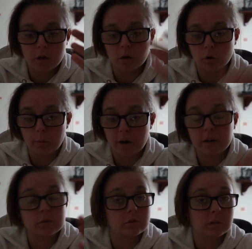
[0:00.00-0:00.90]

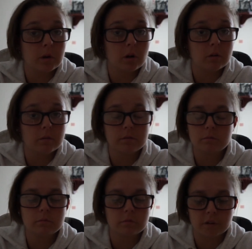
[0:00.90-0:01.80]
Nickelback, saw them live,
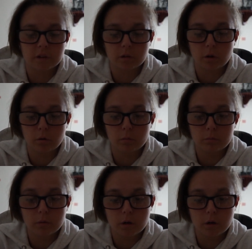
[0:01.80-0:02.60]
freaking dope.